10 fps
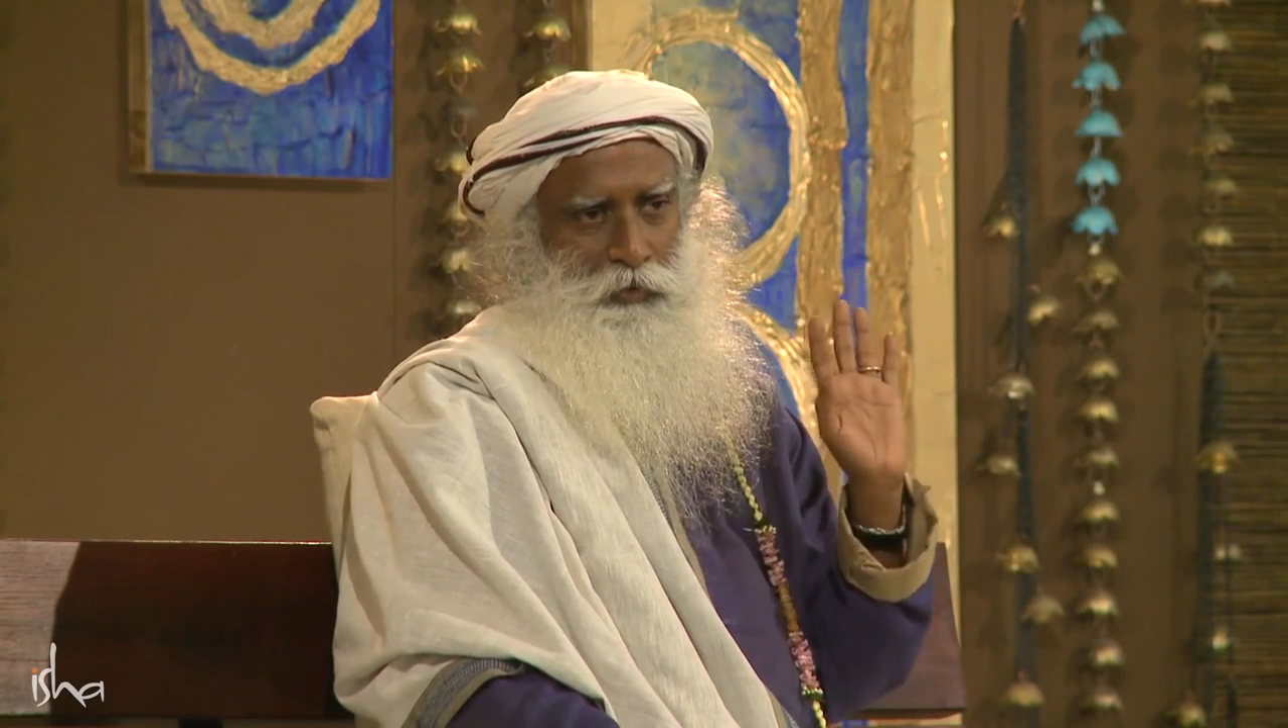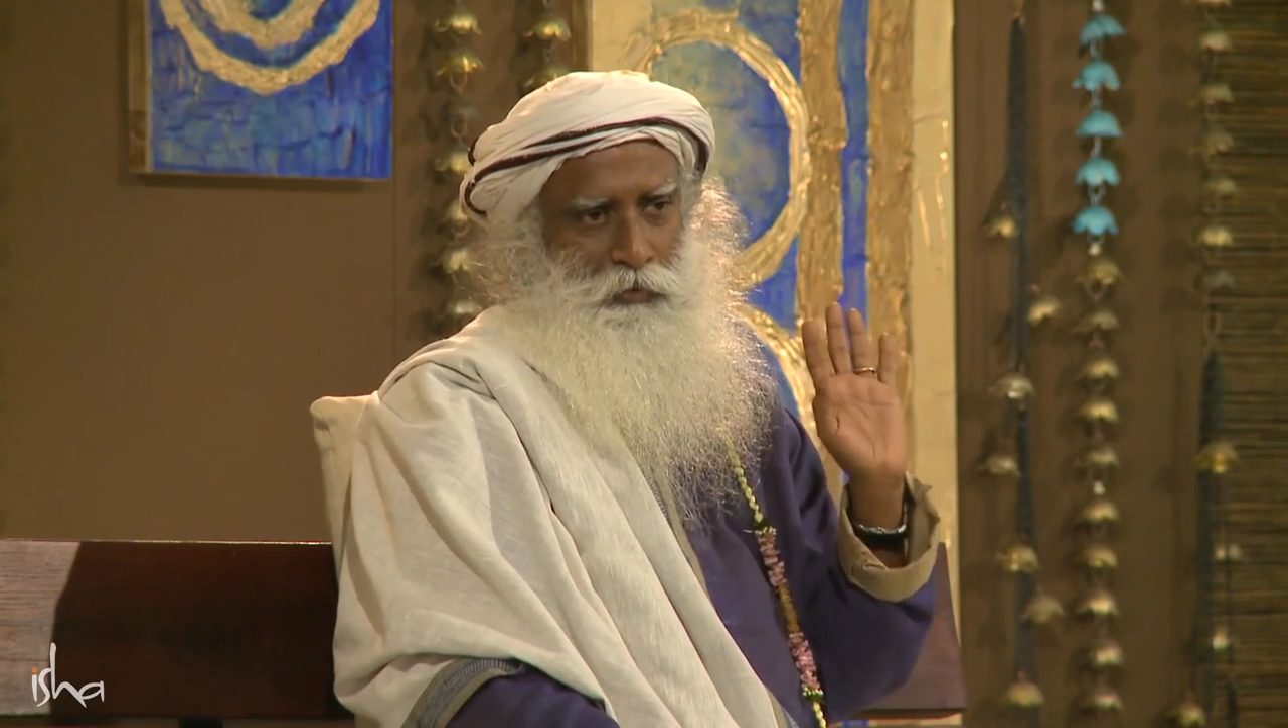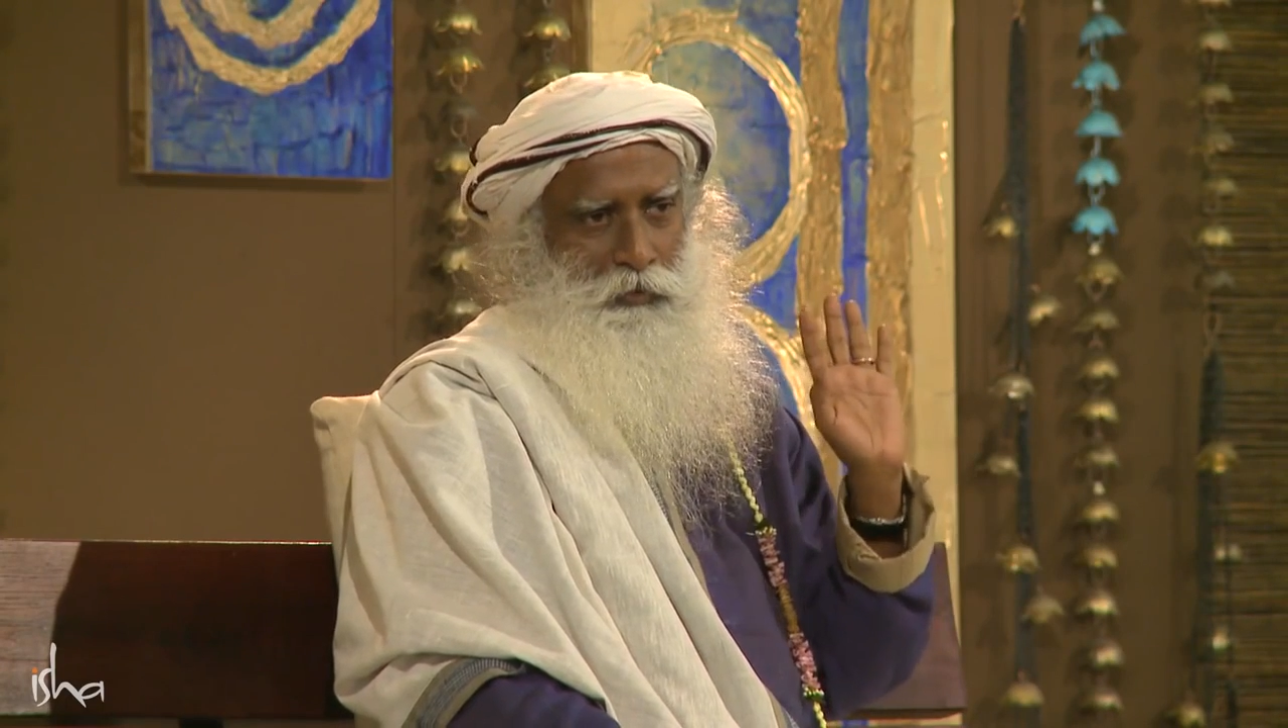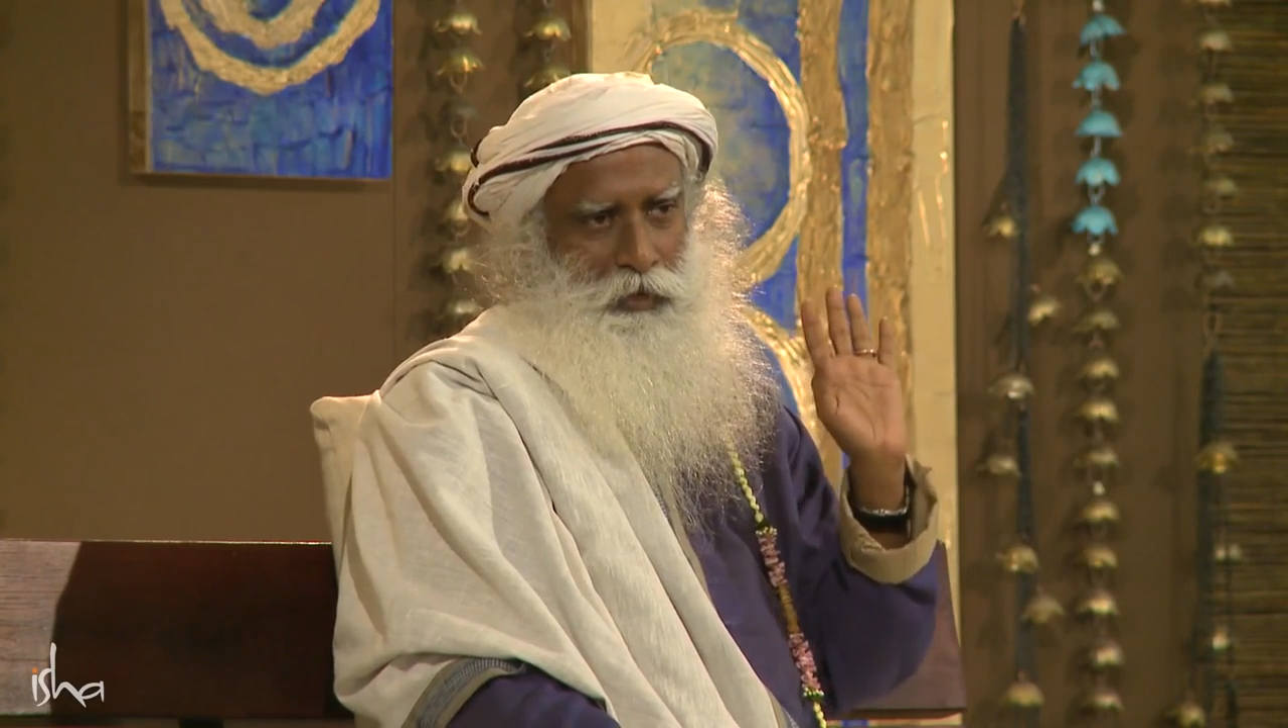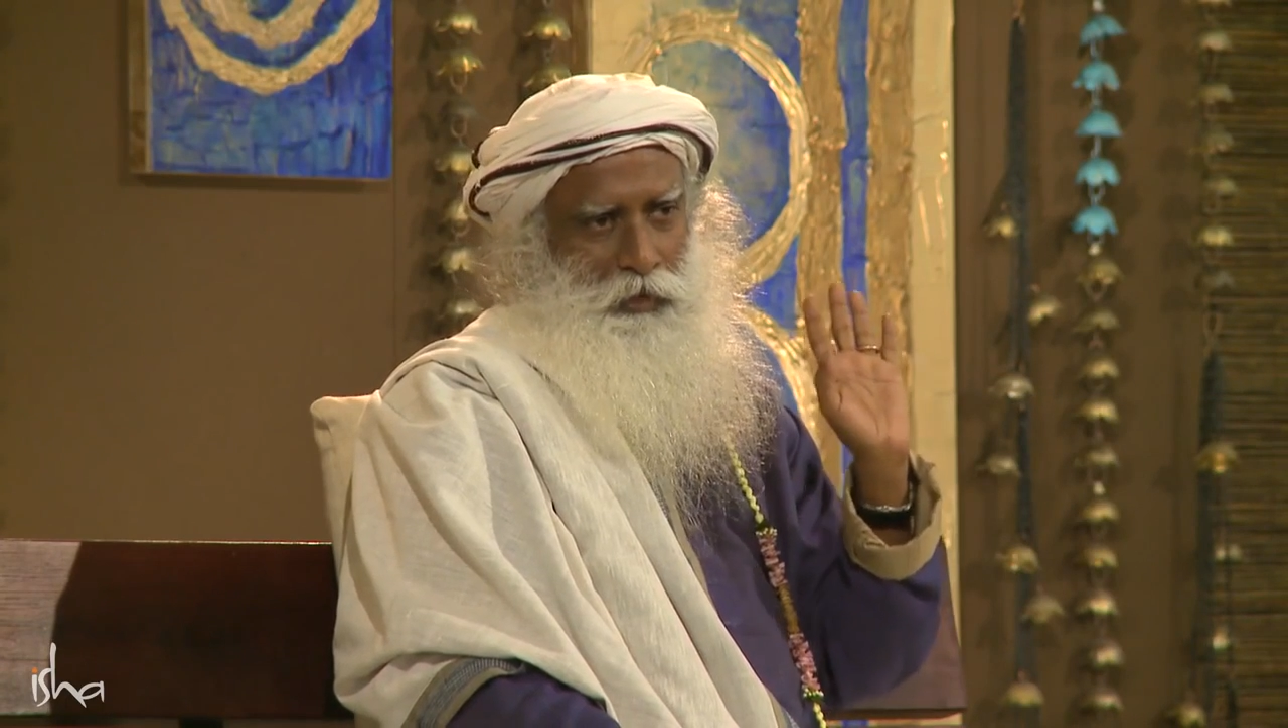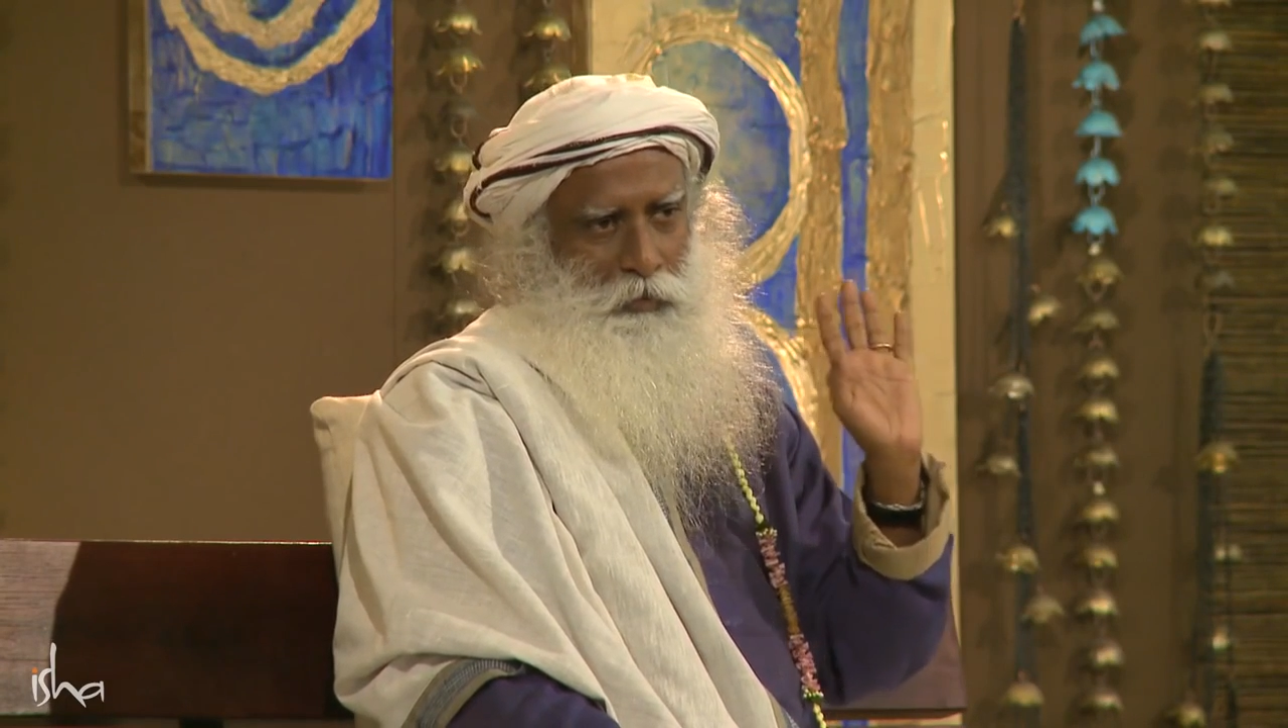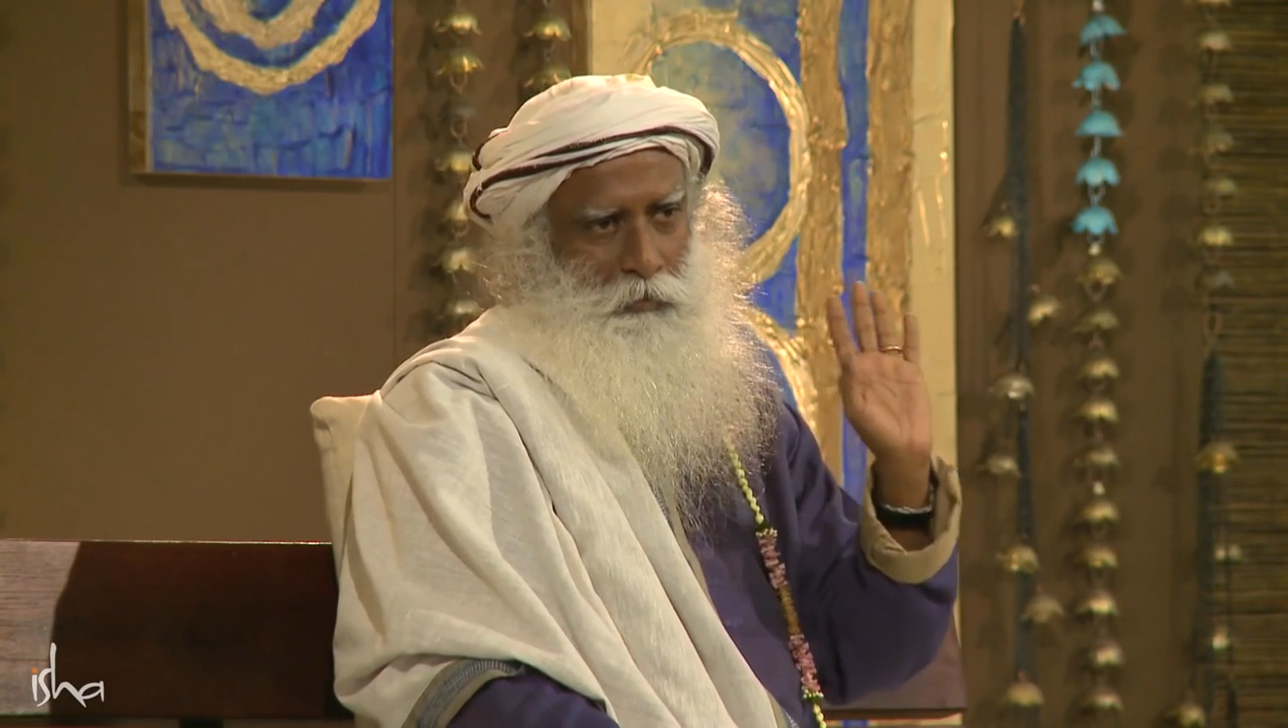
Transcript: you and your